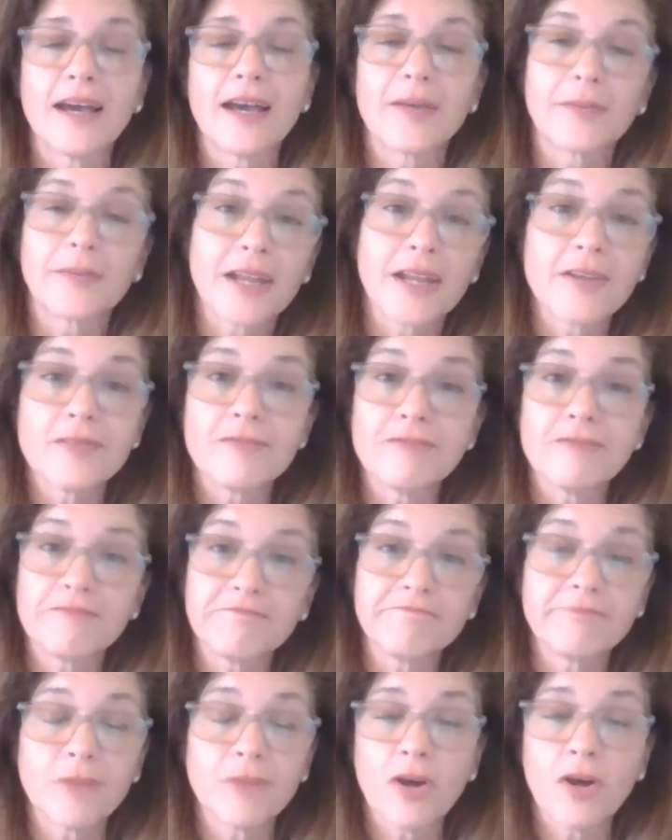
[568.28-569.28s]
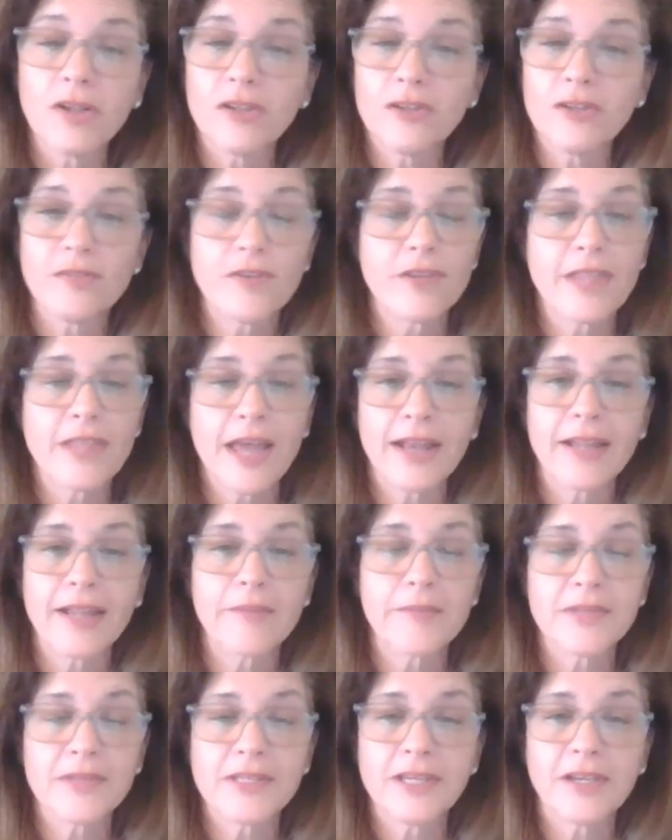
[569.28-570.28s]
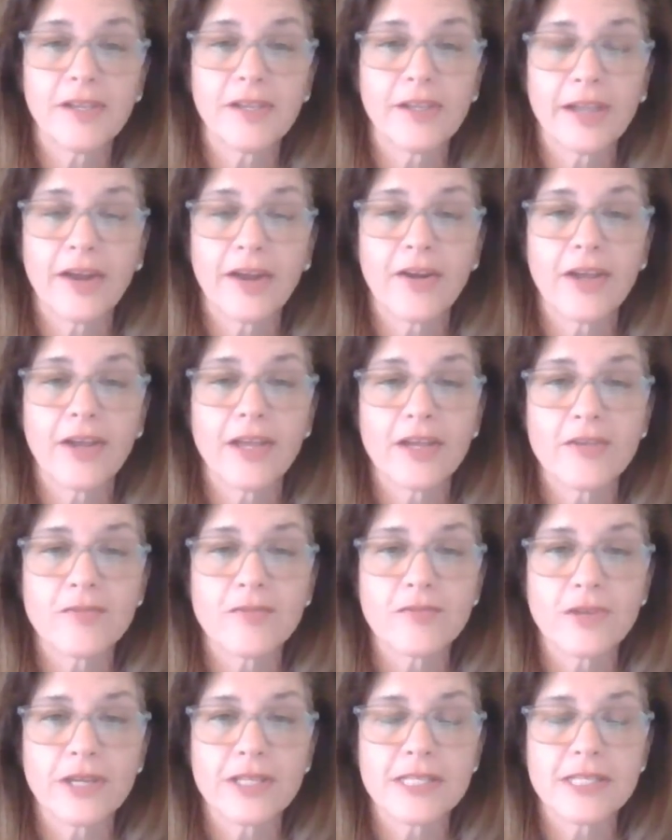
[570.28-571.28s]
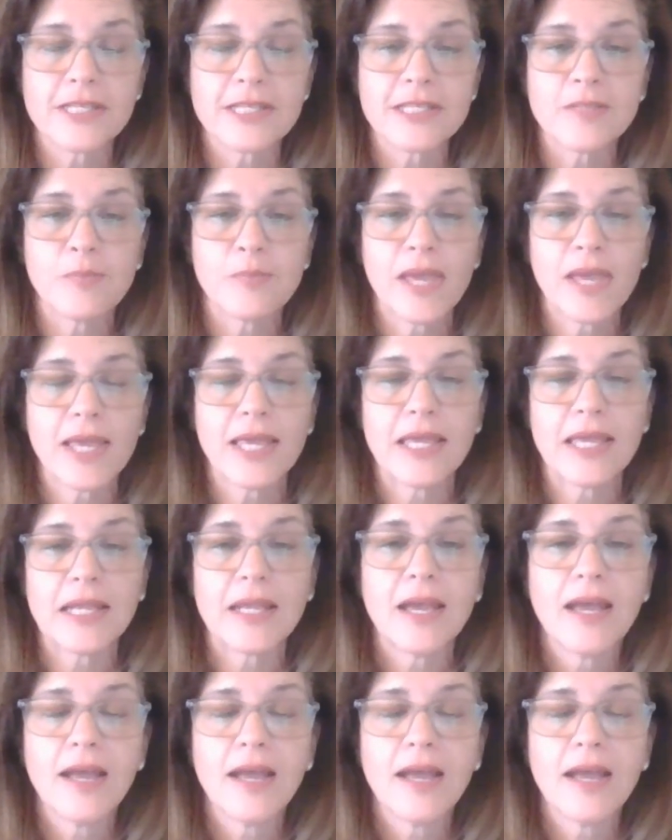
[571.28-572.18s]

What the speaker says: kind of all over that particular area in France and Spain,